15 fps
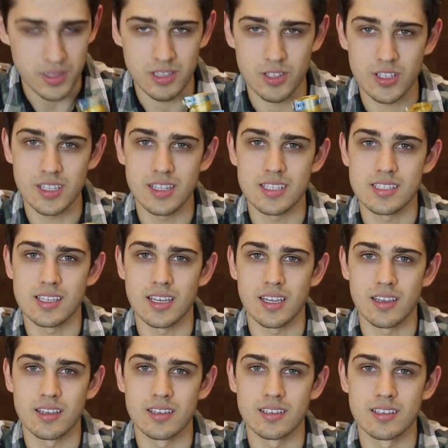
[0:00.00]
look at this thing.
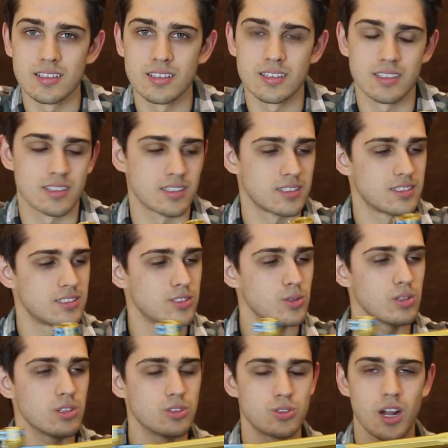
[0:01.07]
Just do a
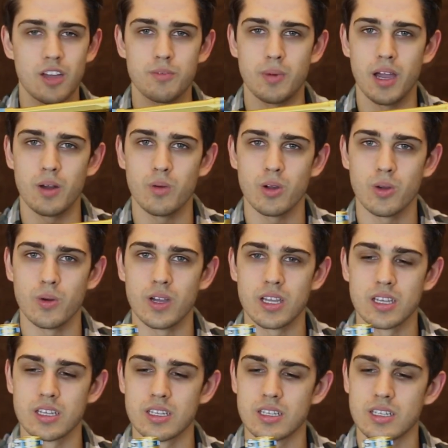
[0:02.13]
little drive-by real
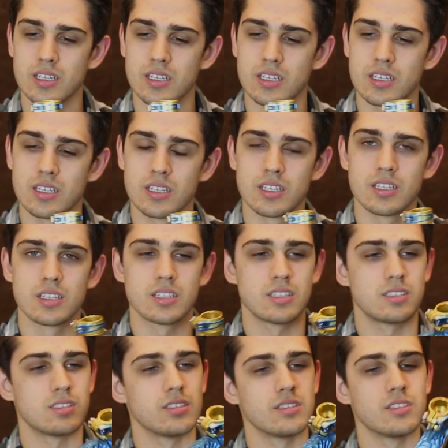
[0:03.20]
quick.
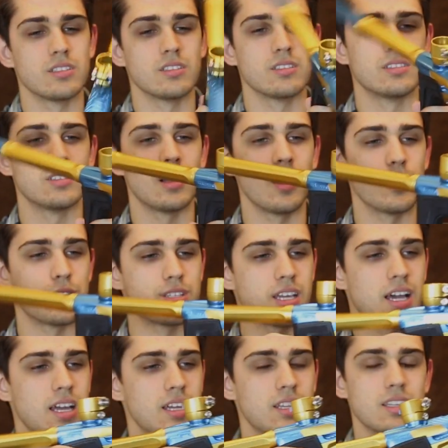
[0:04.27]
Just a little other
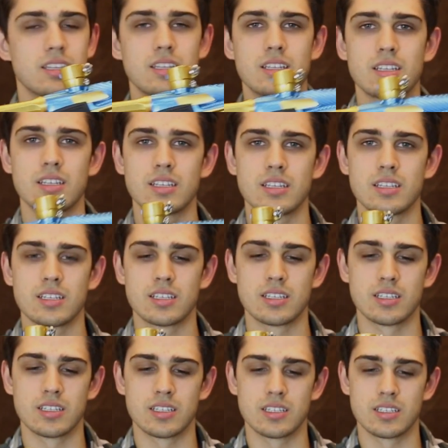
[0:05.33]
side.
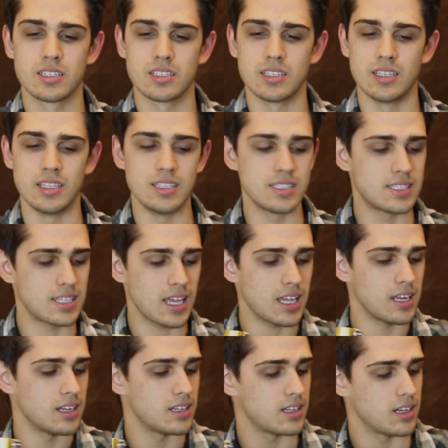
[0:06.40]

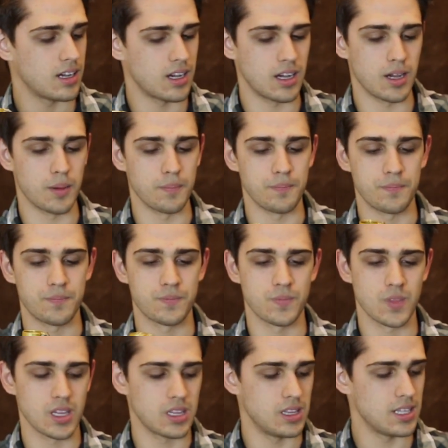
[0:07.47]
Insane.
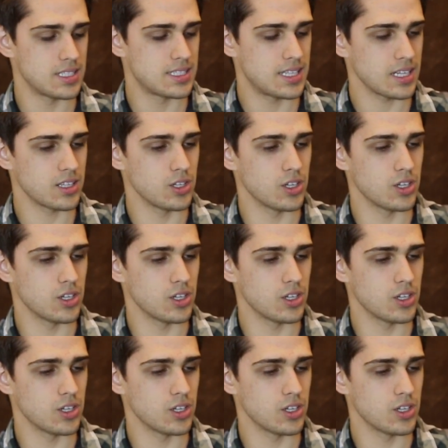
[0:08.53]
Let's take a